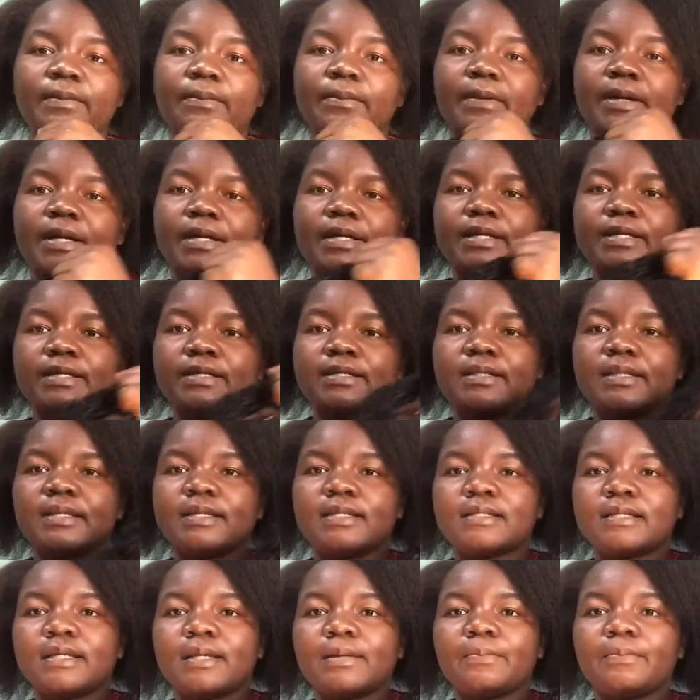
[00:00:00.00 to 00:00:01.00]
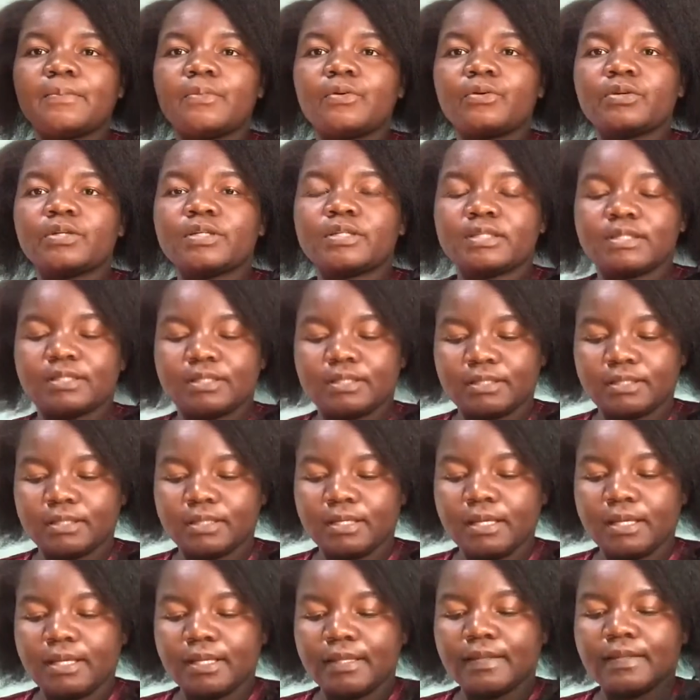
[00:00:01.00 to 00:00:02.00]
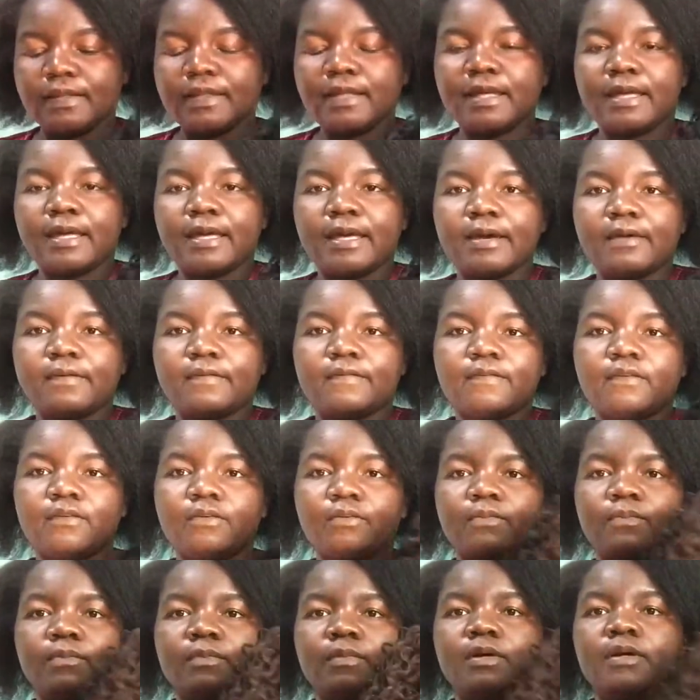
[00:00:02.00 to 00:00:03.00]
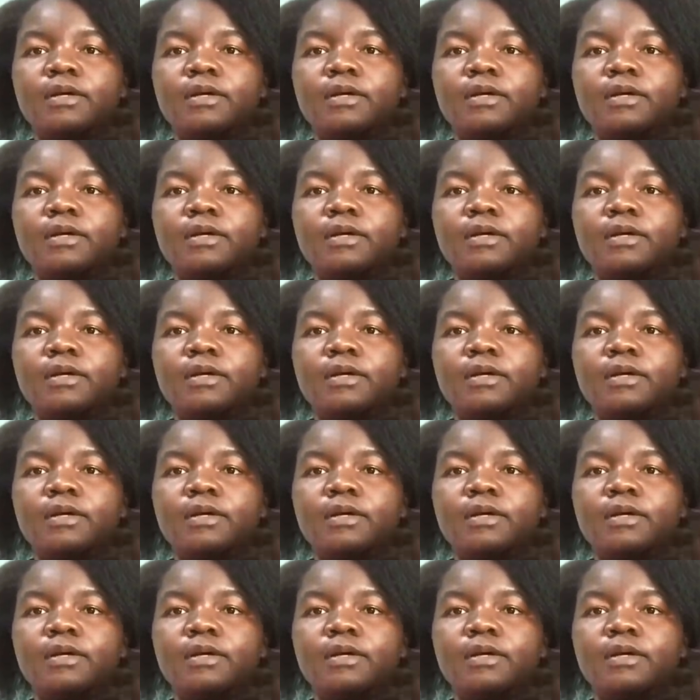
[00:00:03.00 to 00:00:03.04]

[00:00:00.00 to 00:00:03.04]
packet that I bought the hair from.